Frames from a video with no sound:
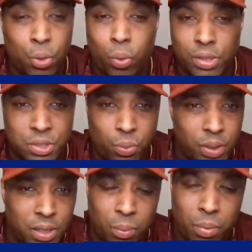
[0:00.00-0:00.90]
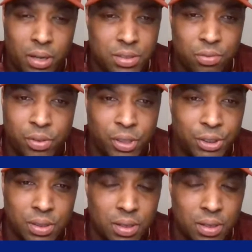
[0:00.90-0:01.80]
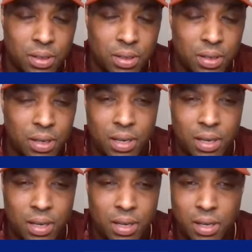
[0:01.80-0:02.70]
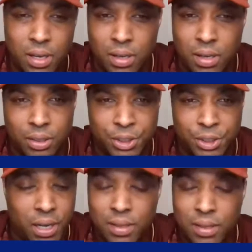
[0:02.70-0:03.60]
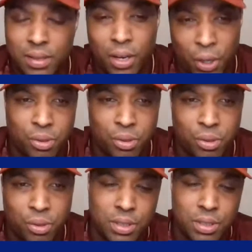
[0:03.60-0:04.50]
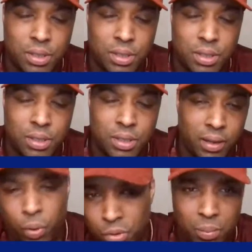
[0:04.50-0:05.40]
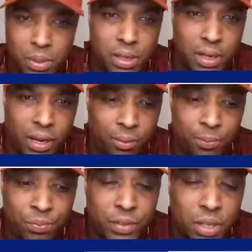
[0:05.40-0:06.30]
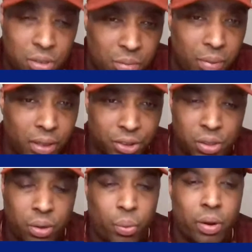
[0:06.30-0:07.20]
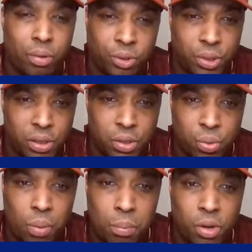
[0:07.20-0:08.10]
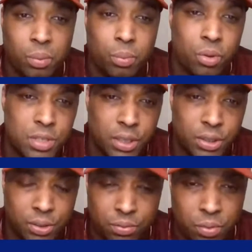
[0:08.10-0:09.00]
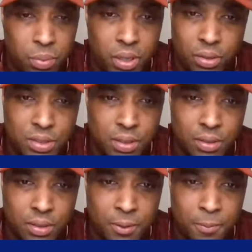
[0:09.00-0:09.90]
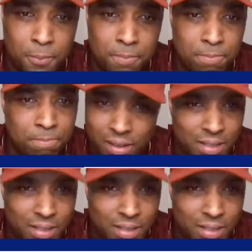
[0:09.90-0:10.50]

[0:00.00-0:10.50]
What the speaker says: You want someone in the box to finish a chance, Aguero's your guy. But we've moved on a bit now. Can you imagine Aguero trying to do a murder ball session for Bielsa?